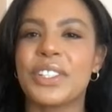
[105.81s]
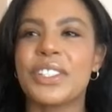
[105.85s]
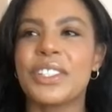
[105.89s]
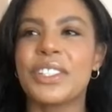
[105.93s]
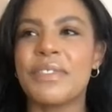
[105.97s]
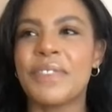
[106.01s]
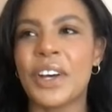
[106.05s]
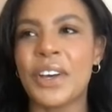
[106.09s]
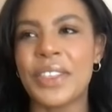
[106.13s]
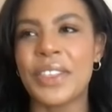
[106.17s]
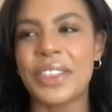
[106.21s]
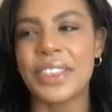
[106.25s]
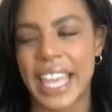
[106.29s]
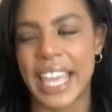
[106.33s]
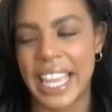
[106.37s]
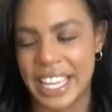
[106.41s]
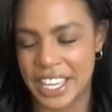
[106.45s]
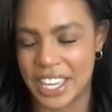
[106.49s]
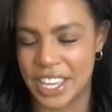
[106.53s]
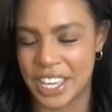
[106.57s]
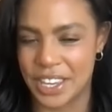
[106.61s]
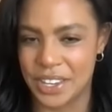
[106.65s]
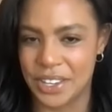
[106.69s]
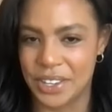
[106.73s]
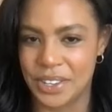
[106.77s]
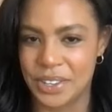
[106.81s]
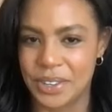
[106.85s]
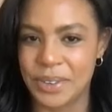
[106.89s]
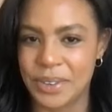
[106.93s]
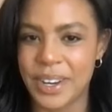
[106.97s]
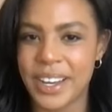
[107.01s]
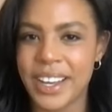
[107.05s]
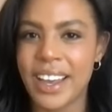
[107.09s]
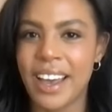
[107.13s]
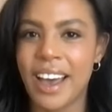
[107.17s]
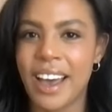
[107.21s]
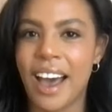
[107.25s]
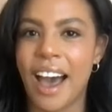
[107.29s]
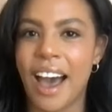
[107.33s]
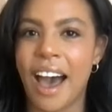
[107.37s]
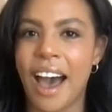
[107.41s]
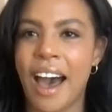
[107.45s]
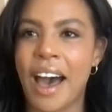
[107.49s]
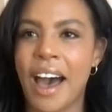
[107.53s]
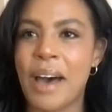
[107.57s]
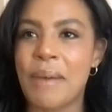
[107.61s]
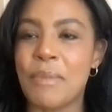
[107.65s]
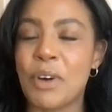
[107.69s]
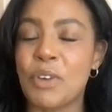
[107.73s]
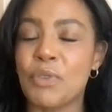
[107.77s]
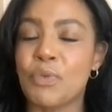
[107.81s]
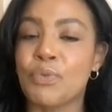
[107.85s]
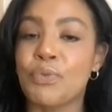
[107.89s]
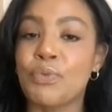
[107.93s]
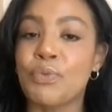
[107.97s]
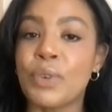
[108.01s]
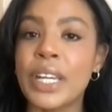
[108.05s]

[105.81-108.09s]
First of all, thank you. Um,